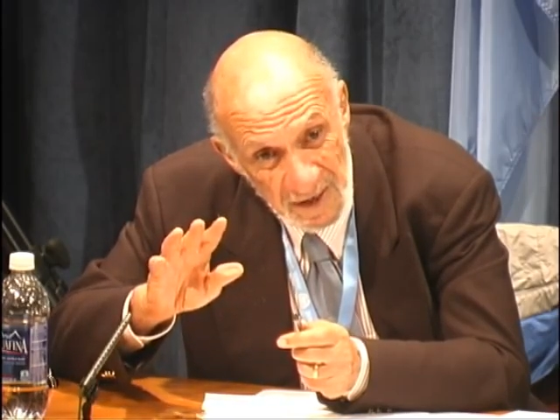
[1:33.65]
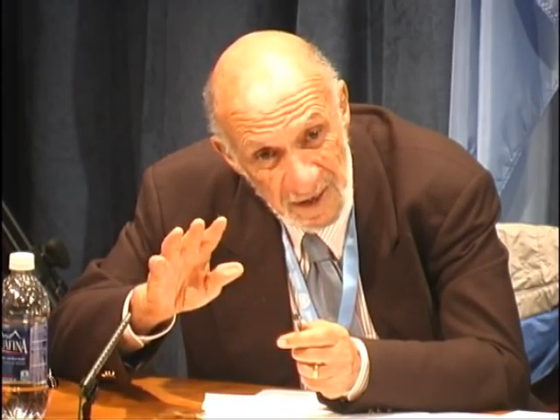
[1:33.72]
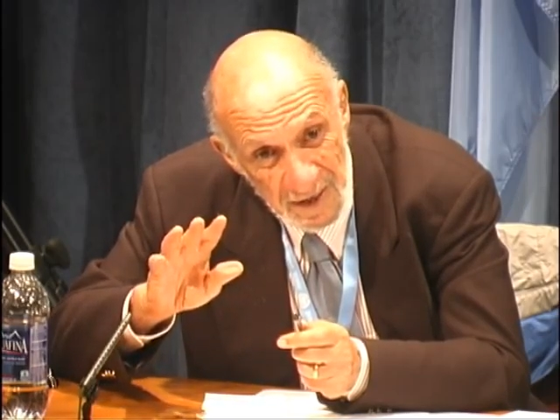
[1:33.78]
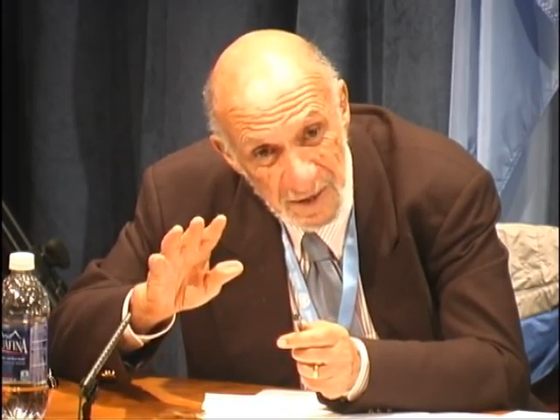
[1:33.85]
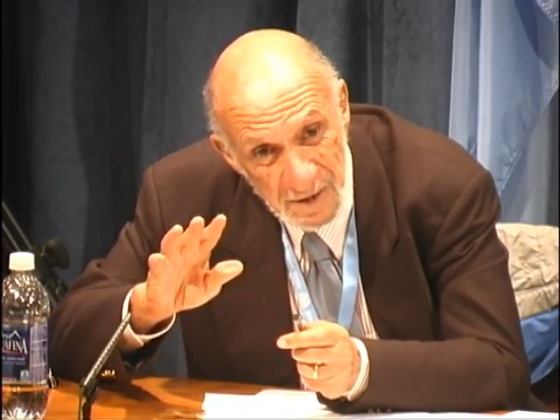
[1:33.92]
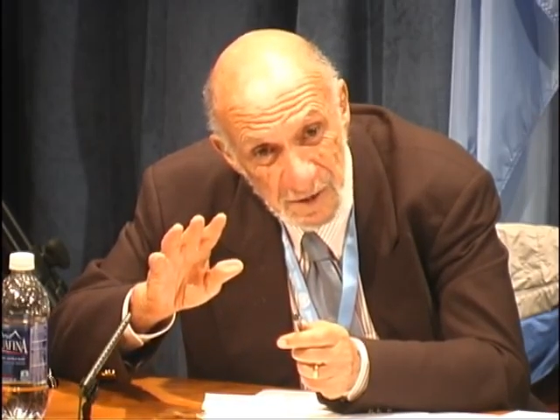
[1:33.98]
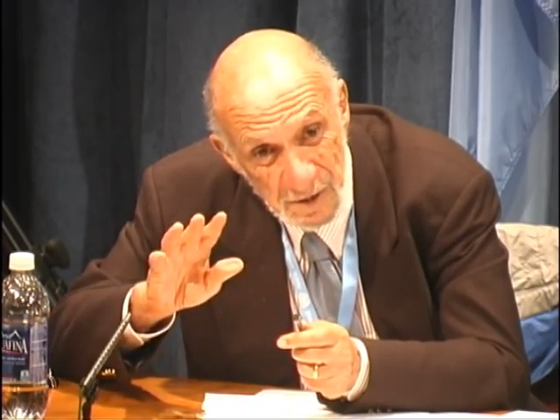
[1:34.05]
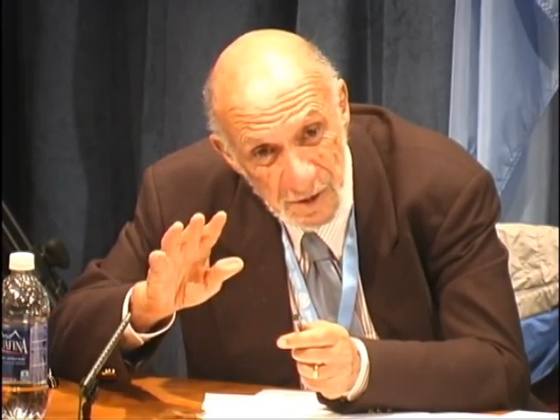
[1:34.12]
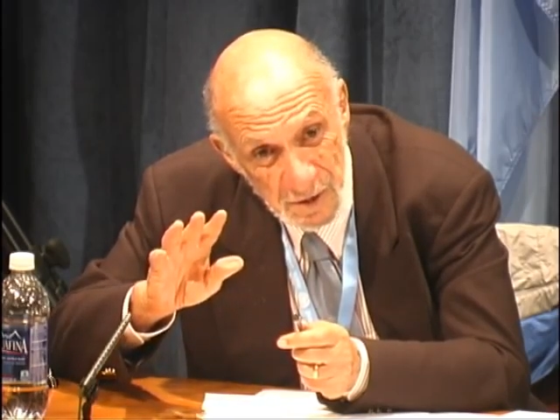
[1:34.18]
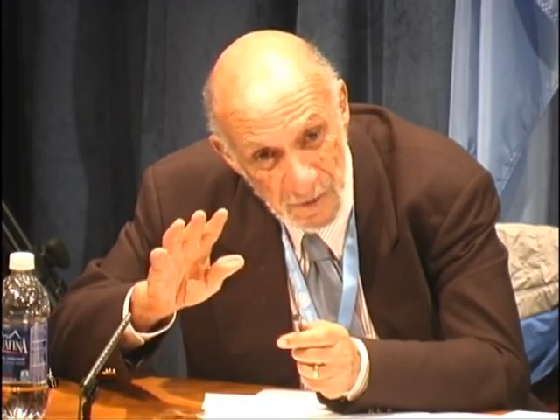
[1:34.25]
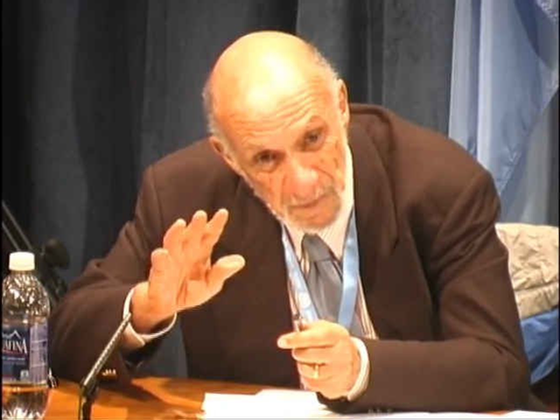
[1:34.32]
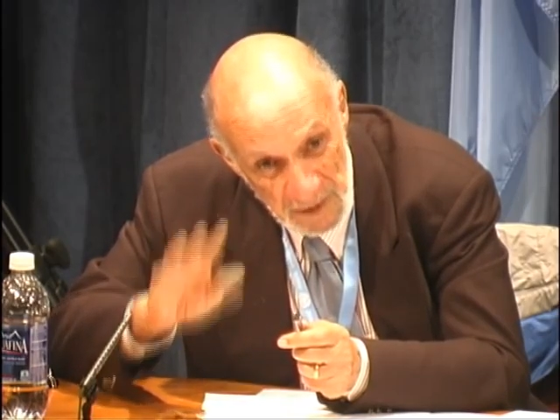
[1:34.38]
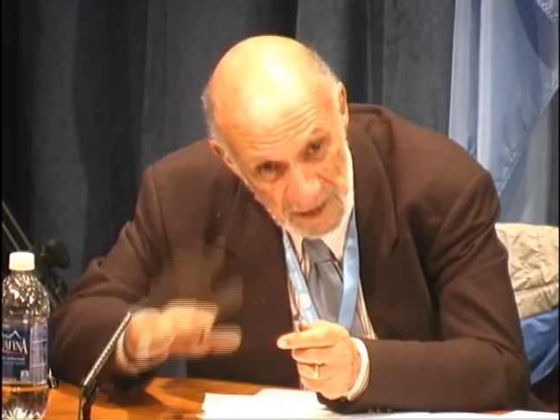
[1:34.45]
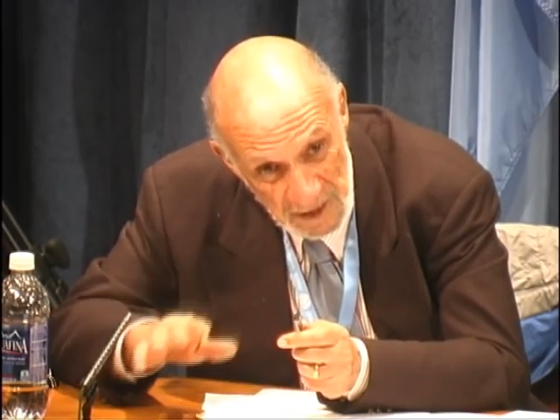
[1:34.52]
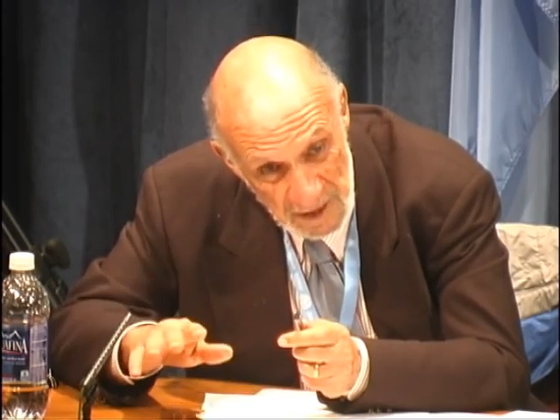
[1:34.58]
is to
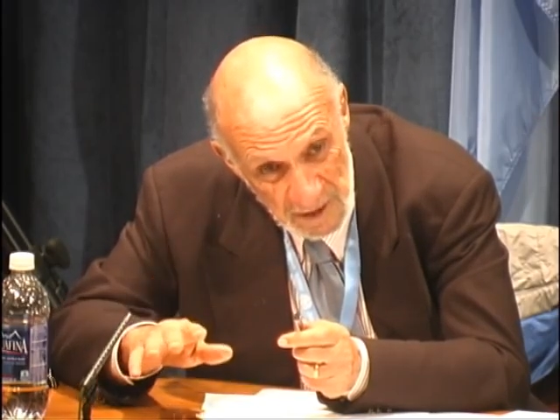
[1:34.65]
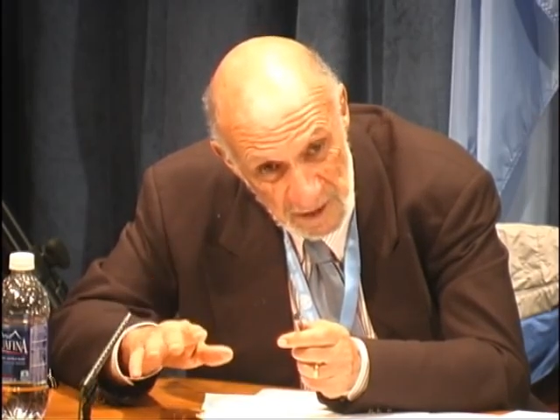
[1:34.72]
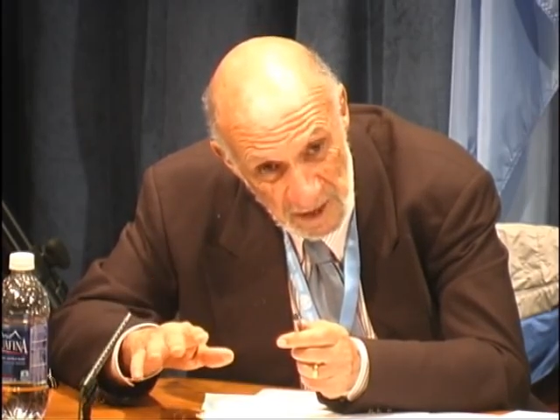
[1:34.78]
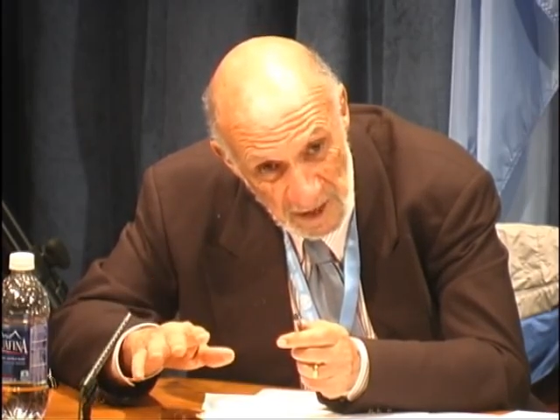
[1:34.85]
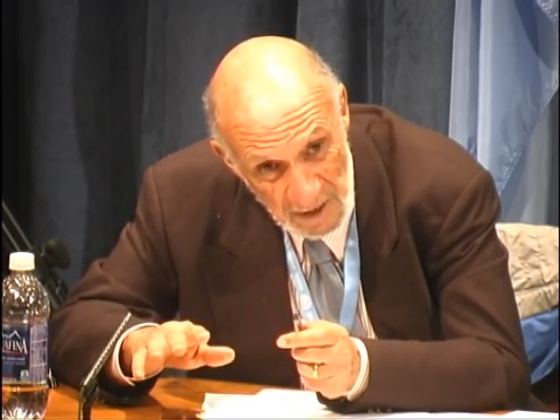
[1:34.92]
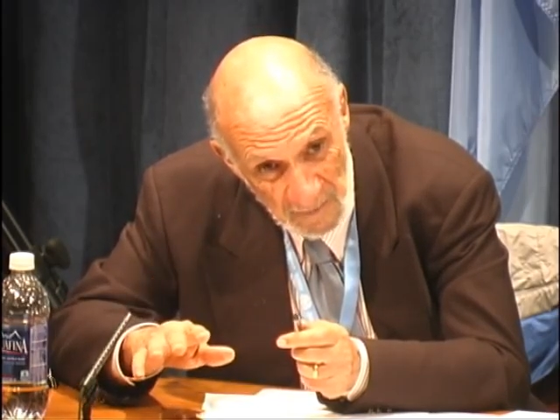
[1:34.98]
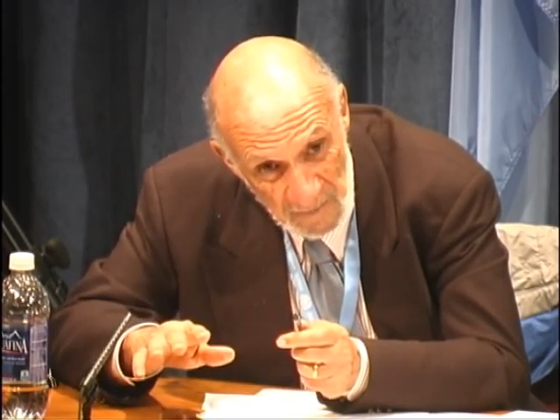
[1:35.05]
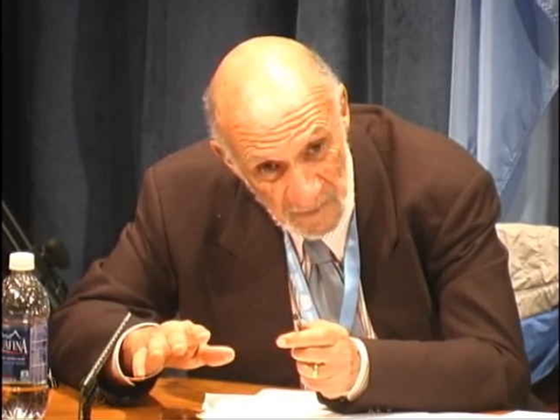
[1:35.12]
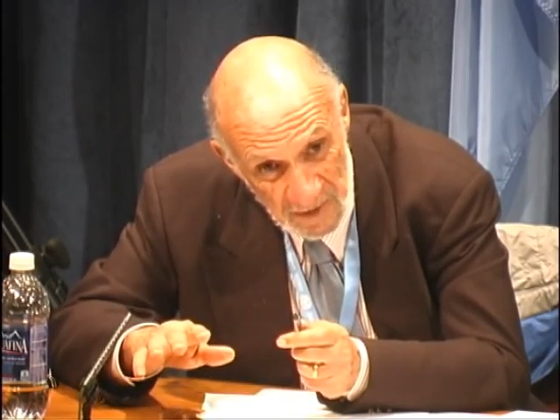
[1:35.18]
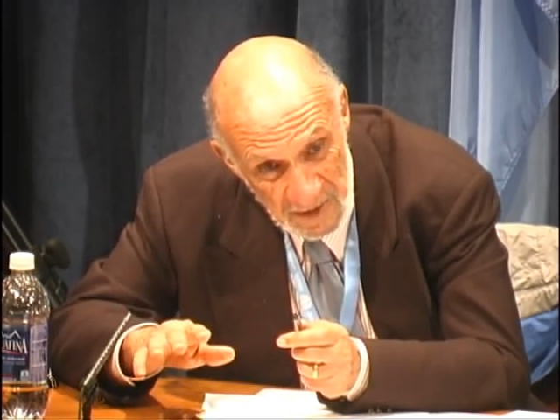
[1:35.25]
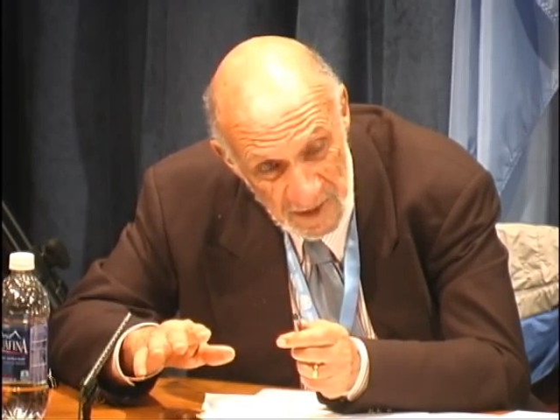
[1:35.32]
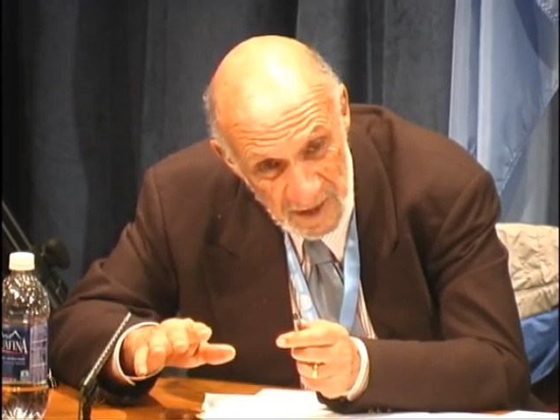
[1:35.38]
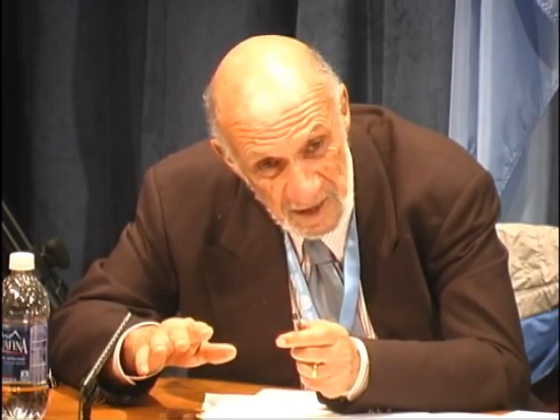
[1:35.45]
be condemned.